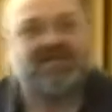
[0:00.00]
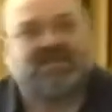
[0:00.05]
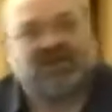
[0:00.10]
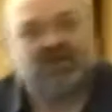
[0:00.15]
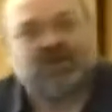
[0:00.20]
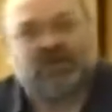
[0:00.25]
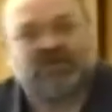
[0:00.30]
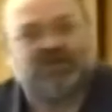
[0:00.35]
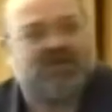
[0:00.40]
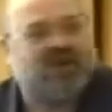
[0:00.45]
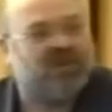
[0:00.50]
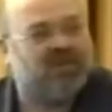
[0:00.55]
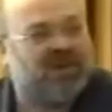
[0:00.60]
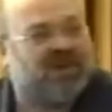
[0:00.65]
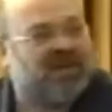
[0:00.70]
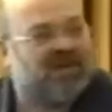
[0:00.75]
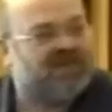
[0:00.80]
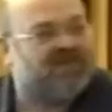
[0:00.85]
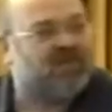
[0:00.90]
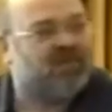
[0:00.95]
are also a bit
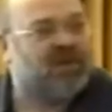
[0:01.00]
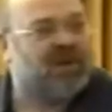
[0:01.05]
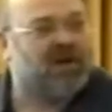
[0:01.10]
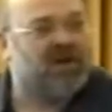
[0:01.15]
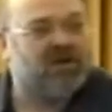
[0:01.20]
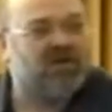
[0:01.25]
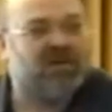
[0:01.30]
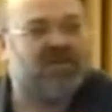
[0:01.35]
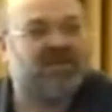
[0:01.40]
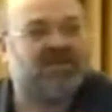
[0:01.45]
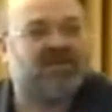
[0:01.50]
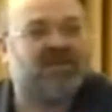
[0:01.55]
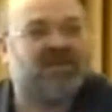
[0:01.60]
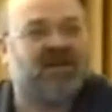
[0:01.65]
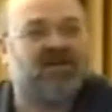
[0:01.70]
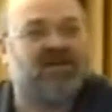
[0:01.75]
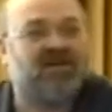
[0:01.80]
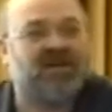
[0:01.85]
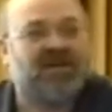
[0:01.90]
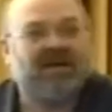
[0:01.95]
less familiar with it, so
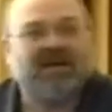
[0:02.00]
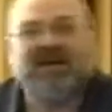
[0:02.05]
that